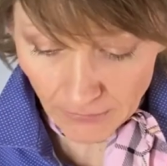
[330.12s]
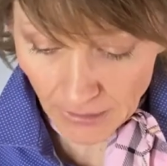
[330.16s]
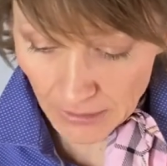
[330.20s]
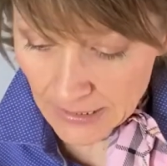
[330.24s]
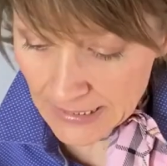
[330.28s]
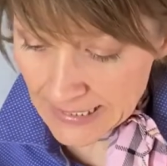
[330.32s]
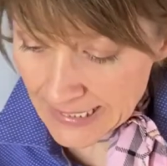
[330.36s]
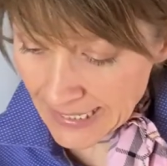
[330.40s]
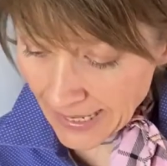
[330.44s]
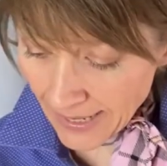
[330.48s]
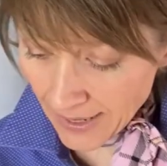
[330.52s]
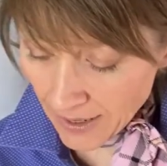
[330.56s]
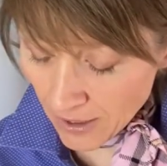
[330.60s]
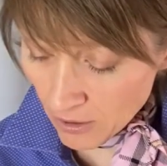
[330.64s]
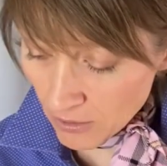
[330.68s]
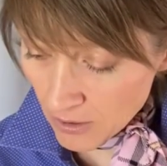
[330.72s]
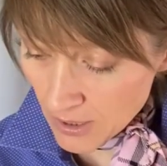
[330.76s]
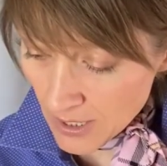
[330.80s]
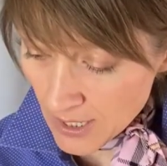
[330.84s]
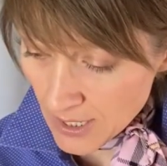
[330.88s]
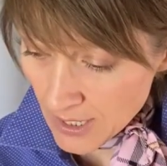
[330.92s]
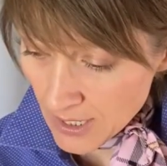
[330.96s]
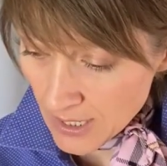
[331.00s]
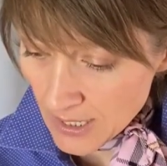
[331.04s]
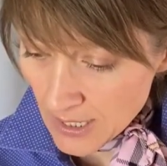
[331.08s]
Now,
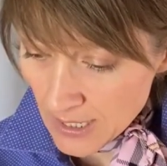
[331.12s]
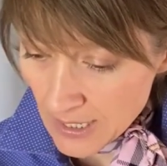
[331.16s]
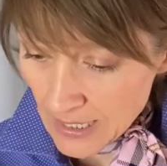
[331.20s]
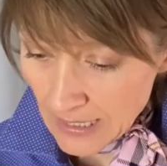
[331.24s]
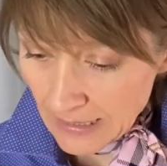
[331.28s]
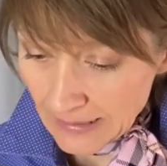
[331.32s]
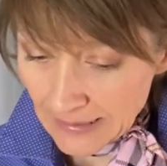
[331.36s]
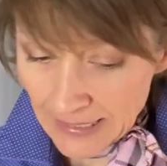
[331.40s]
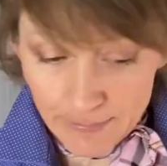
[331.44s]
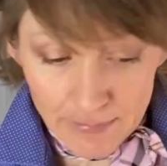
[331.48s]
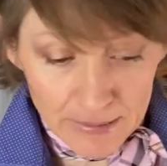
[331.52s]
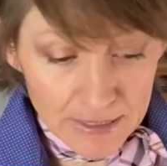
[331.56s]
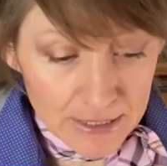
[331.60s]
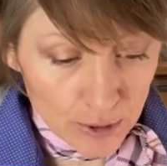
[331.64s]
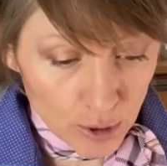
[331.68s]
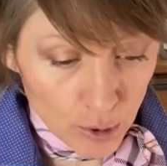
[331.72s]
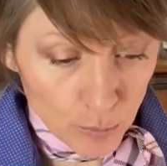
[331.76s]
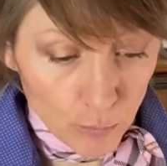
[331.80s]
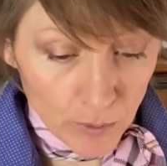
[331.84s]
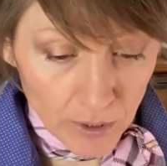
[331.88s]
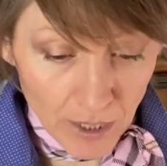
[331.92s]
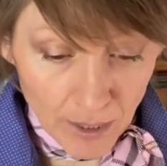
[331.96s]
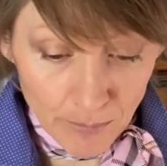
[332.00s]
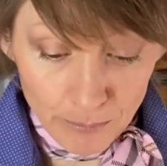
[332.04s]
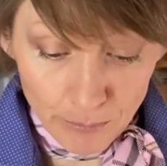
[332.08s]
let me tell you
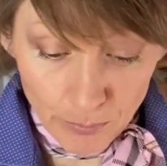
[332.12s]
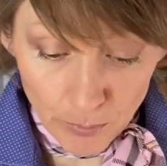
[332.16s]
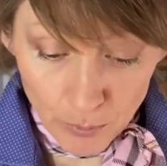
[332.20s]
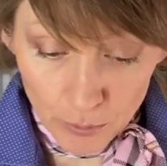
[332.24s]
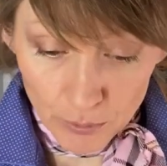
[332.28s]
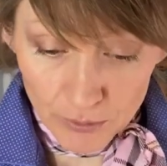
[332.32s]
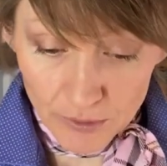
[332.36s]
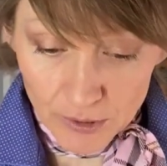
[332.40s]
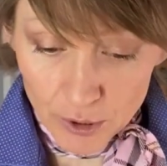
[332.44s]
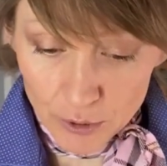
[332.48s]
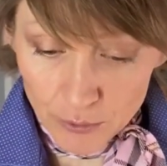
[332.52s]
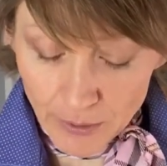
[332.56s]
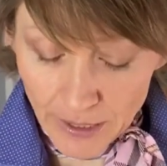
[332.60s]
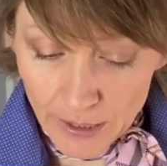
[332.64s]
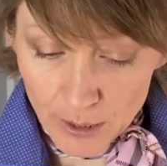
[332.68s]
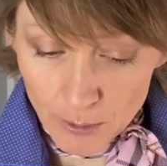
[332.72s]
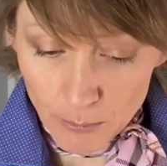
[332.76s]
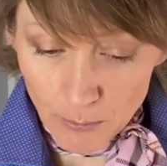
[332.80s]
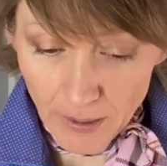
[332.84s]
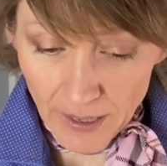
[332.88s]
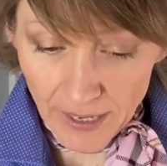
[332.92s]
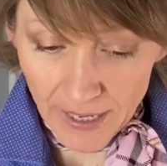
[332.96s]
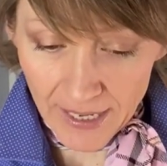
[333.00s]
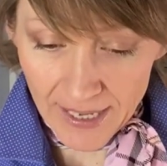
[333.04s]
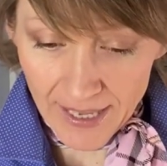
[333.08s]
what I bought straight
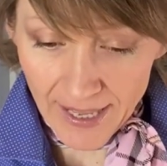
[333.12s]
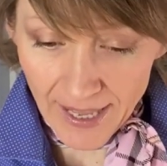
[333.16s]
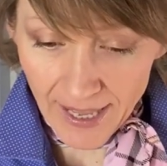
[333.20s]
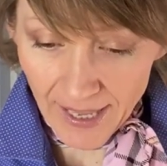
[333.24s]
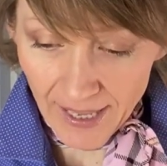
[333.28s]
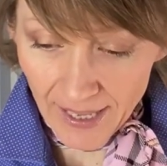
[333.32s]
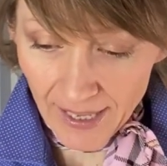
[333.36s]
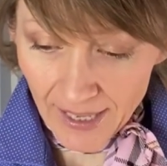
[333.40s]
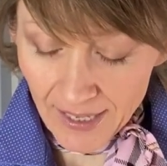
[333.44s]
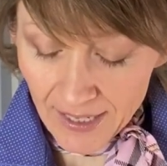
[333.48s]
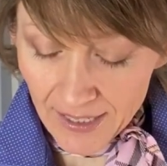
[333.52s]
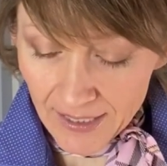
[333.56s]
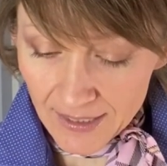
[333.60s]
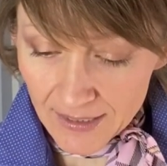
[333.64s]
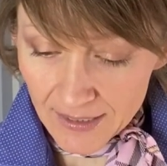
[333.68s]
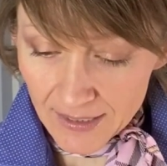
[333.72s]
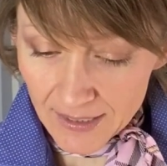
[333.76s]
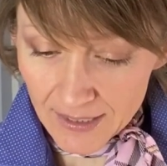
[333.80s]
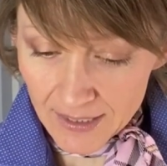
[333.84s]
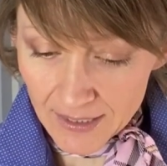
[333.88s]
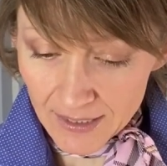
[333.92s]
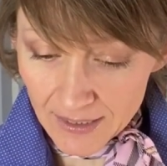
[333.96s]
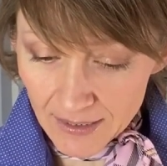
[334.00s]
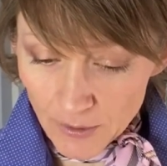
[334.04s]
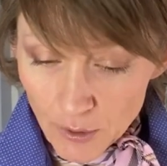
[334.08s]
away and
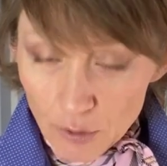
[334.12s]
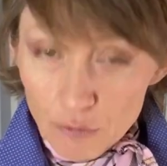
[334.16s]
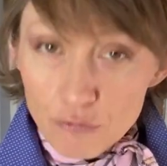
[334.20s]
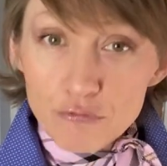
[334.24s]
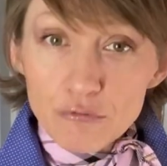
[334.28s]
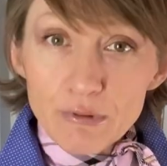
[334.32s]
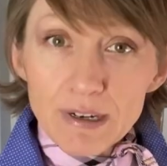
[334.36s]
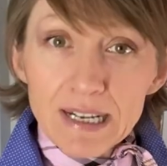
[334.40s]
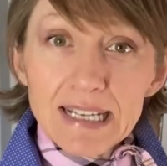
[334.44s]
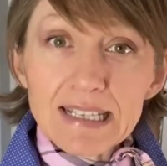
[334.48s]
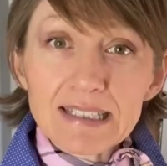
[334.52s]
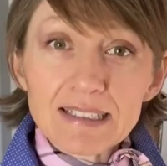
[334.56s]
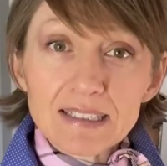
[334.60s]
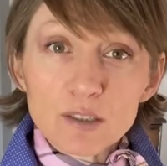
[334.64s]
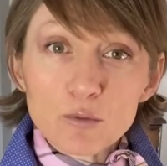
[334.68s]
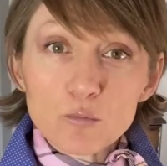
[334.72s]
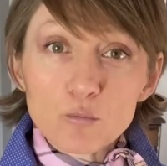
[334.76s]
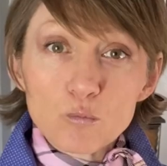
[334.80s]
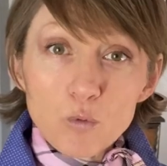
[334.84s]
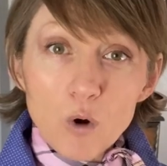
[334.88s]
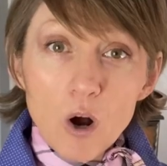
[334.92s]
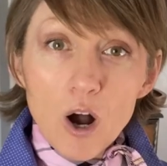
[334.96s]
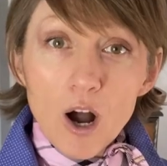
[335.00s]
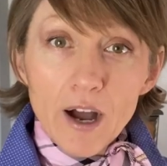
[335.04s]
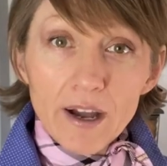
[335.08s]
the
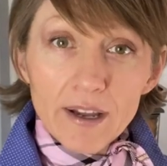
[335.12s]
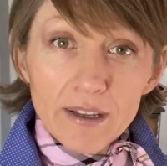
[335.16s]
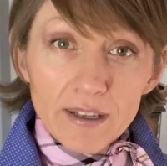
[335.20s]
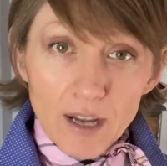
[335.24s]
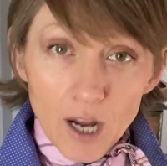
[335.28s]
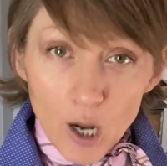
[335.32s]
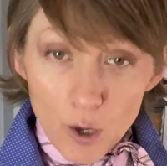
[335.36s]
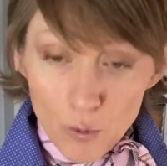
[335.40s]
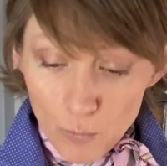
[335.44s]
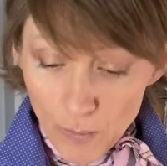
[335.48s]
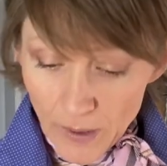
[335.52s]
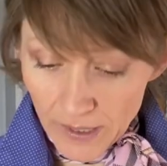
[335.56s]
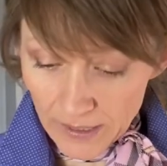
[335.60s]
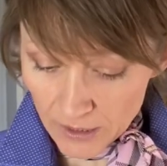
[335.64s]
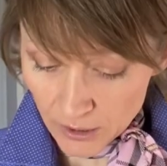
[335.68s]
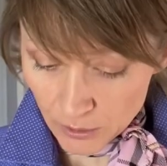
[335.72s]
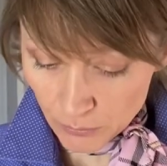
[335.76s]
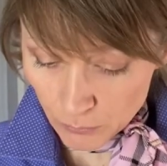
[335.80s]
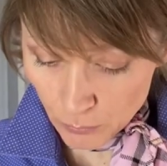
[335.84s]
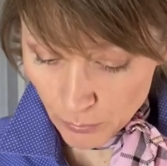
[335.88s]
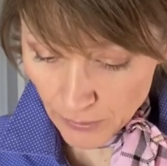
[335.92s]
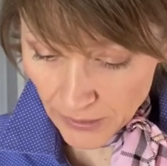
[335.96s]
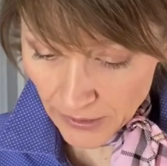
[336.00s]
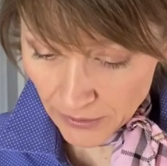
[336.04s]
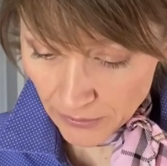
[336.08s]
reason why I went
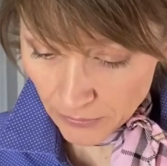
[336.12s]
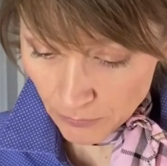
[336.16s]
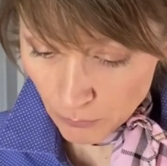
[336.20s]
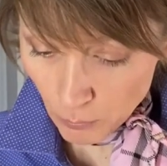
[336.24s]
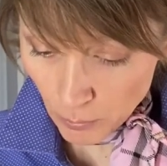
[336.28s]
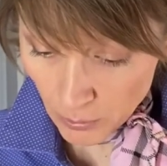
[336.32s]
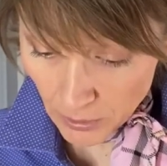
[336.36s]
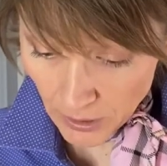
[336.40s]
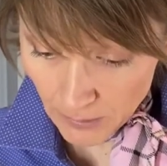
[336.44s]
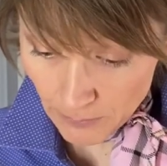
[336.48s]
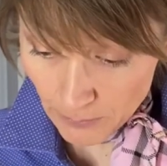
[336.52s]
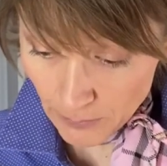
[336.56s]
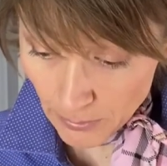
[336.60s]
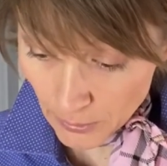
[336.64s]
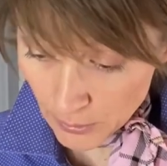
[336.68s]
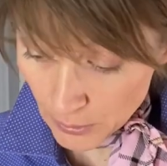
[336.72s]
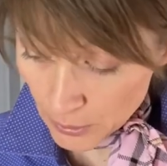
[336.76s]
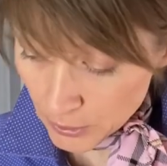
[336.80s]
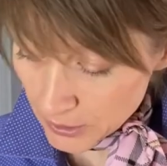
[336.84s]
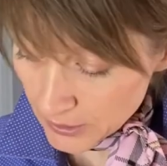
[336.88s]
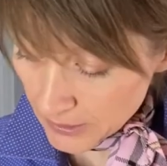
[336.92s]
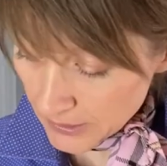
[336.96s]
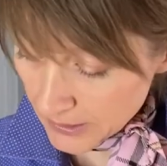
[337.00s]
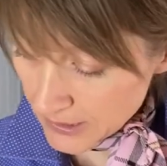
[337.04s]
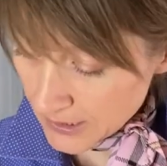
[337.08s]
with what I
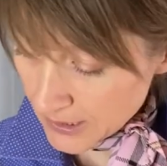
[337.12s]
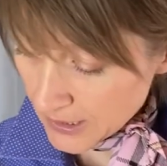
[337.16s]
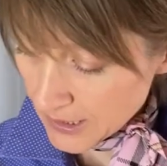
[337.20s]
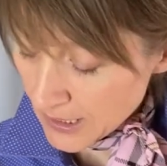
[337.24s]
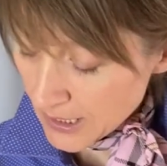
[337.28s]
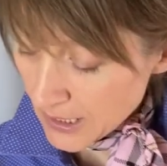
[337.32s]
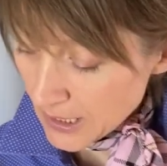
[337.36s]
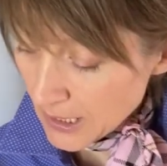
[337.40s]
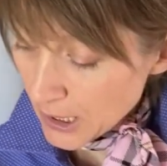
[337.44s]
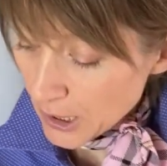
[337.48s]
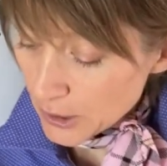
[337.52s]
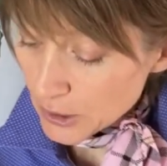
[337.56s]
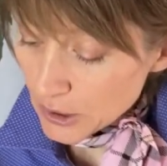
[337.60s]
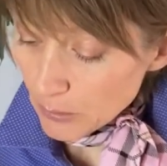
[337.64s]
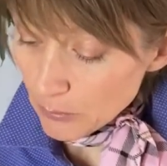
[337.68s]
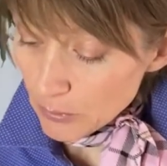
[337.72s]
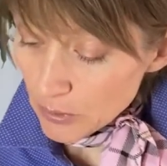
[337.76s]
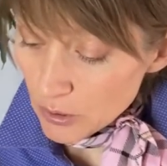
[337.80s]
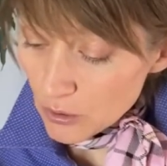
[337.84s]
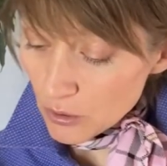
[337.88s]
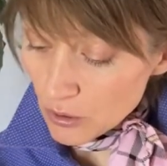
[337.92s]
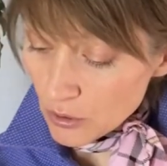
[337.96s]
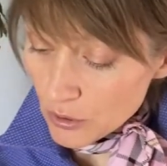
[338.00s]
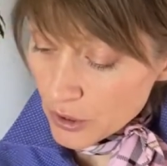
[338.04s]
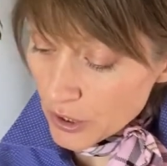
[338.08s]
purchased. So
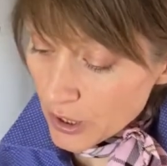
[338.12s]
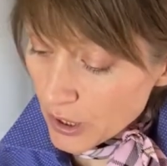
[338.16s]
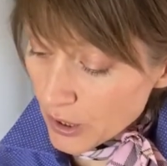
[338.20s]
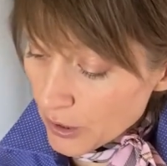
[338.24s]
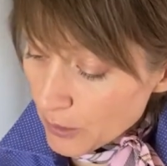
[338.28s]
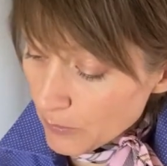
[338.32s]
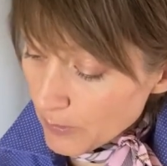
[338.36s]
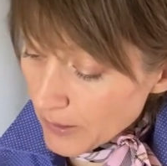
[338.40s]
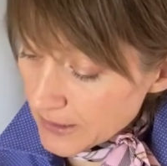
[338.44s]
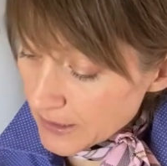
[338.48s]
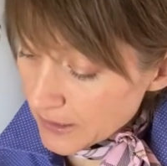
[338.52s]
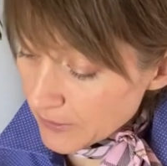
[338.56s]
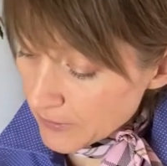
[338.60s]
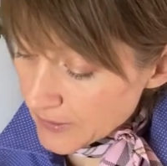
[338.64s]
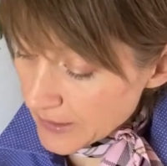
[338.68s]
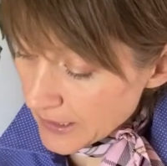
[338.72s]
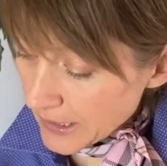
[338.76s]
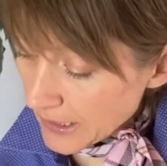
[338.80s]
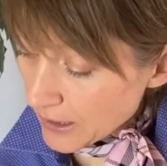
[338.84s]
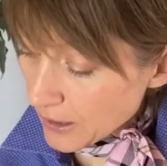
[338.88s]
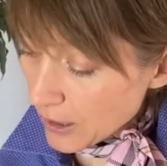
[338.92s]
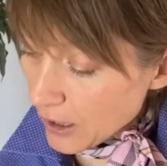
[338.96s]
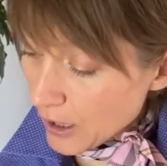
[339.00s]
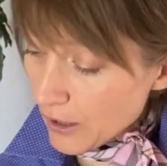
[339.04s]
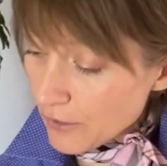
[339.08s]
we all know, as I
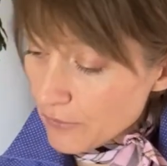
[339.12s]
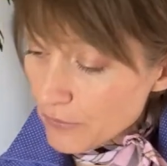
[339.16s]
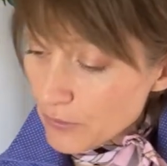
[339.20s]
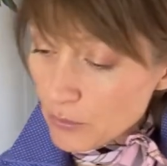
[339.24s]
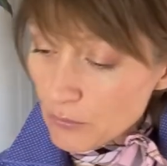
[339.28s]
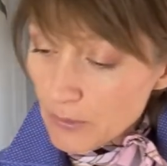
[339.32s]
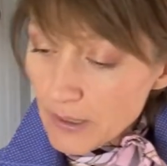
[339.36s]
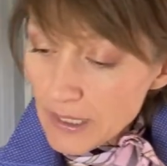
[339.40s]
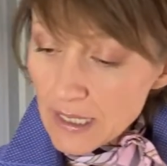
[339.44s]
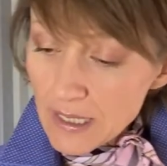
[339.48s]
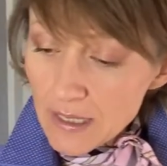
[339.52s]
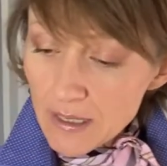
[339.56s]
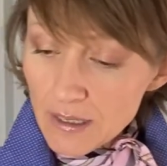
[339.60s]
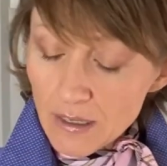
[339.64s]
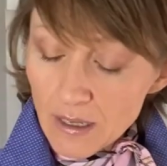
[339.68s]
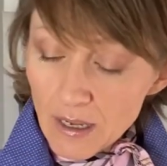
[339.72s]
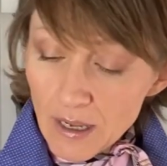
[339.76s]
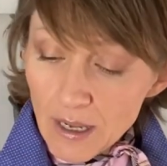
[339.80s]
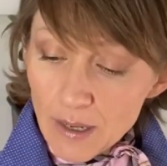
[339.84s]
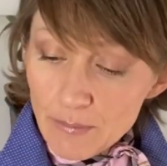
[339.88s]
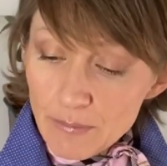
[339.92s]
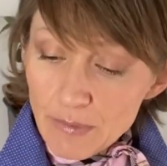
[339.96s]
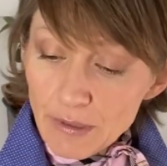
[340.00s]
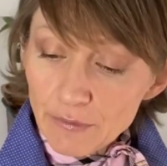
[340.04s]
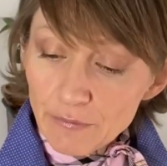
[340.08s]
said, I've already
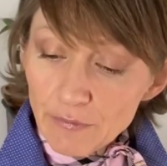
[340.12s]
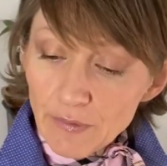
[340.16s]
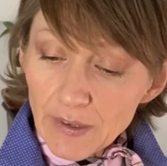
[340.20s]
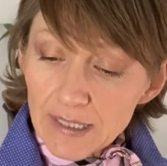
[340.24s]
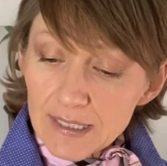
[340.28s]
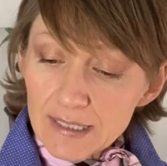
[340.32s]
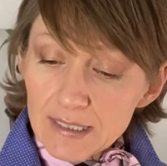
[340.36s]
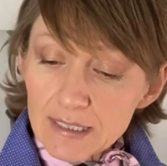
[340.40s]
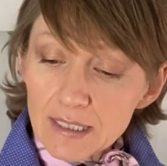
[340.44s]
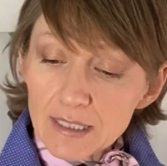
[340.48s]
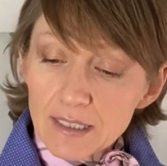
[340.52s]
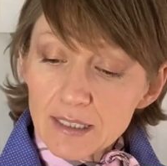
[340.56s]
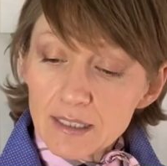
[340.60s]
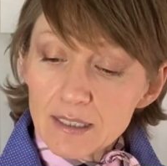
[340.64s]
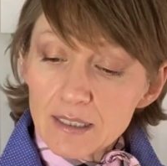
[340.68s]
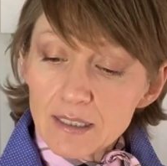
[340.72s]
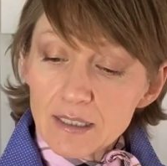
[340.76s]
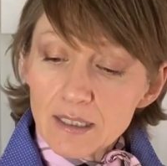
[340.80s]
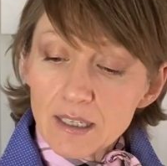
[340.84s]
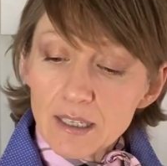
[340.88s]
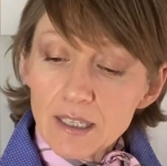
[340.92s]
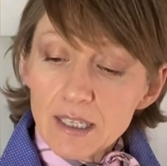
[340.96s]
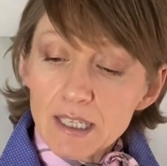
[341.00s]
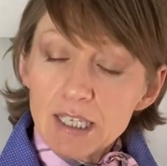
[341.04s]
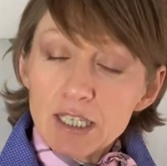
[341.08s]
invested
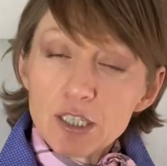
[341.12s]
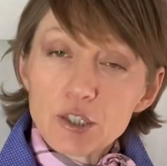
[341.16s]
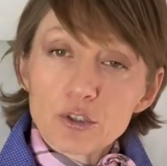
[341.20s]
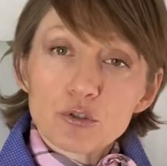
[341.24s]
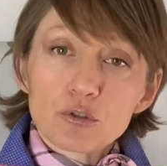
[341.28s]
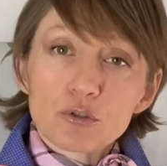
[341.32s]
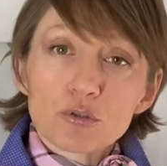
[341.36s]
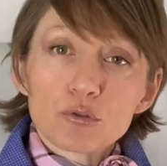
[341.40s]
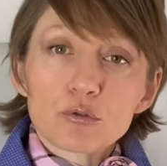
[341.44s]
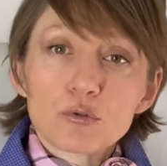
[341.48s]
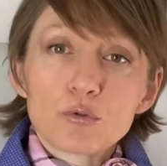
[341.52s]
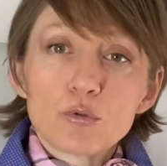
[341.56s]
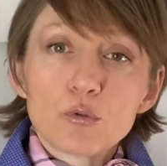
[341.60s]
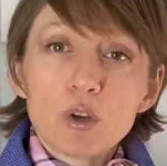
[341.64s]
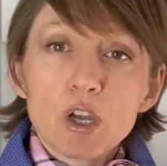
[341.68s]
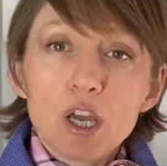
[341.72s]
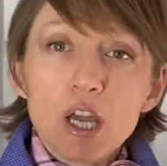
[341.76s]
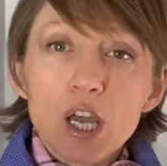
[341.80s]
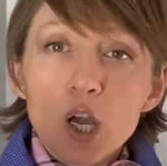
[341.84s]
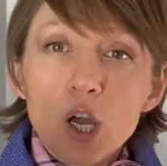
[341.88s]
into